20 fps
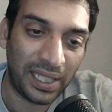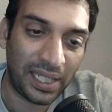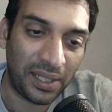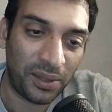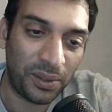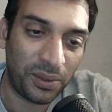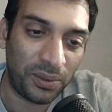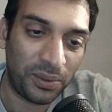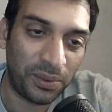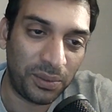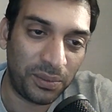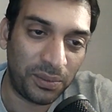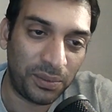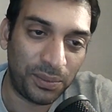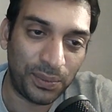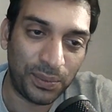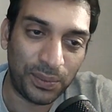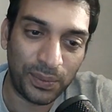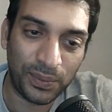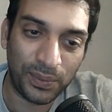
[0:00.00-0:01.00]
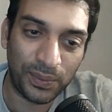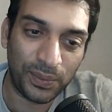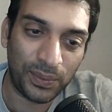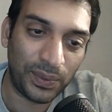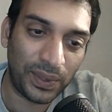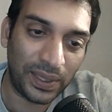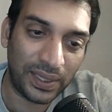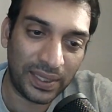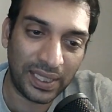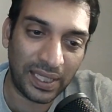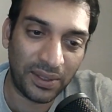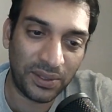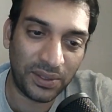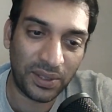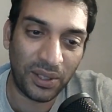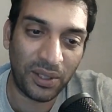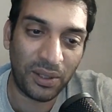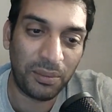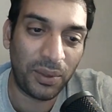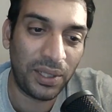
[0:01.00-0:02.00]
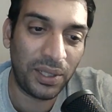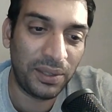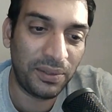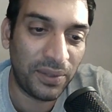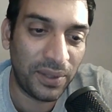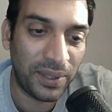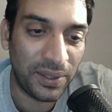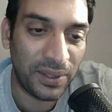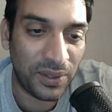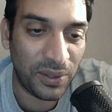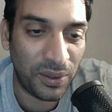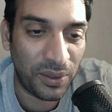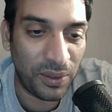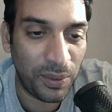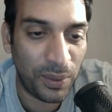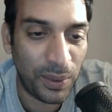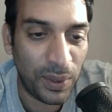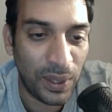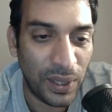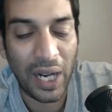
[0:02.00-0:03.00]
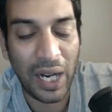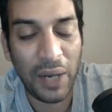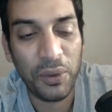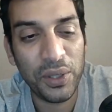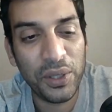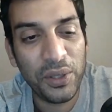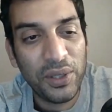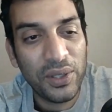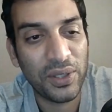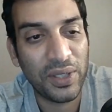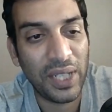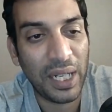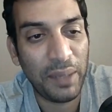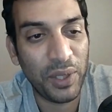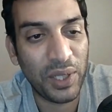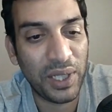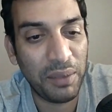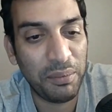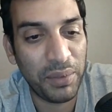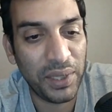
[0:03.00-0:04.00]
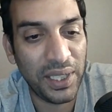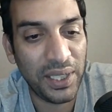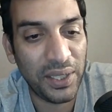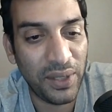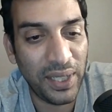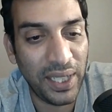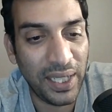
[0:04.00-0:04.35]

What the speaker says: and now it sounds a lot more different. So how would you describe your company